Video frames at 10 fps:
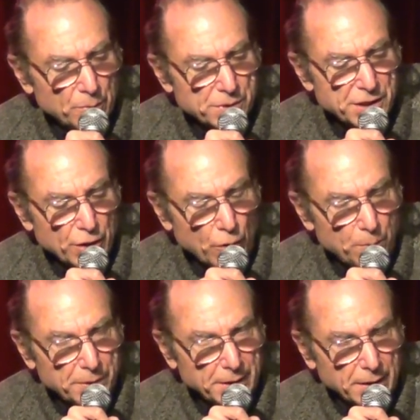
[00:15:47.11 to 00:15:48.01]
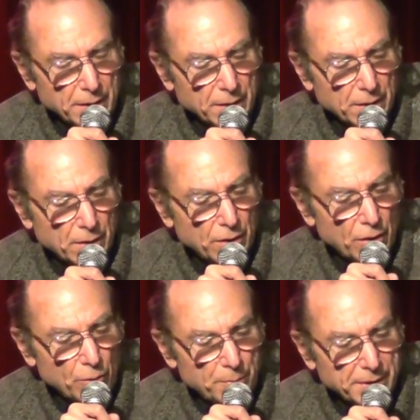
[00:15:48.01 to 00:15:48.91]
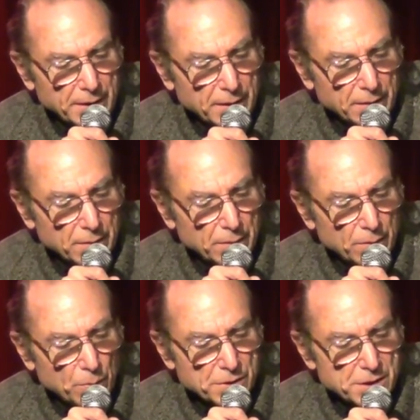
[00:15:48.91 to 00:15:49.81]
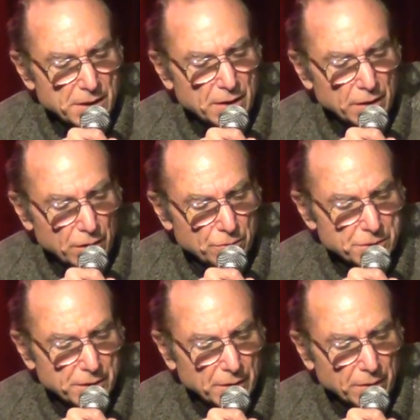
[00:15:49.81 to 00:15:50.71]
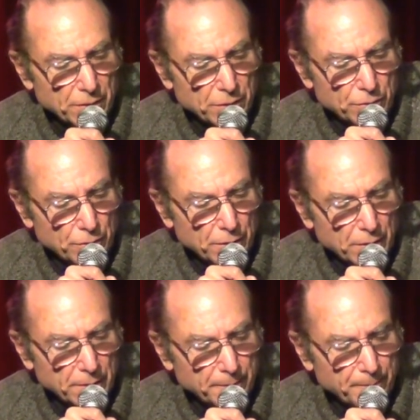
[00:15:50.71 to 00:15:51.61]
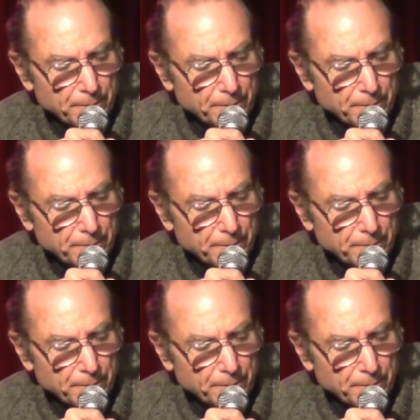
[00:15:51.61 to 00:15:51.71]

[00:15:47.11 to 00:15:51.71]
Was he opening, opening? Was he closing the door?